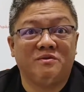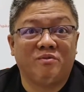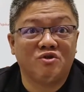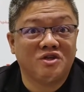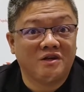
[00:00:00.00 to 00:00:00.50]
in
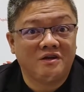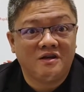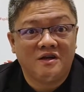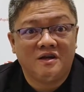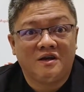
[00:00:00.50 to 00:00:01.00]
approaching
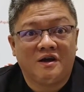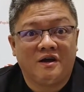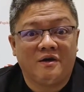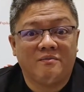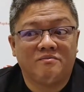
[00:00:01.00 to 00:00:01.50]

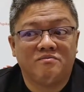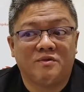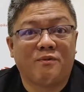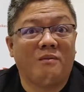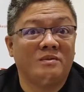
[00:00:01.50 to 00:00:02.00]

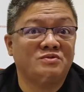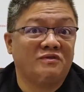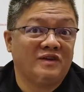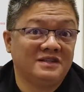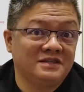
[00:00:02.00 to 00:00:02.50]
the problems
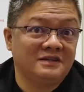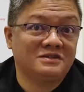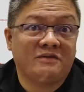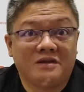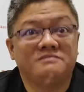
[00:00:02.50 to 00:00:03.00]
we're facing.
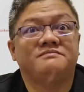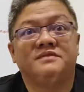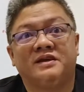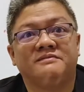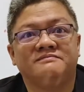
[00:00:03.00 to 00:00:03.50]
So,
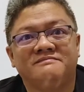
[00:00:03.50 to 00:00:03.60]
yeah.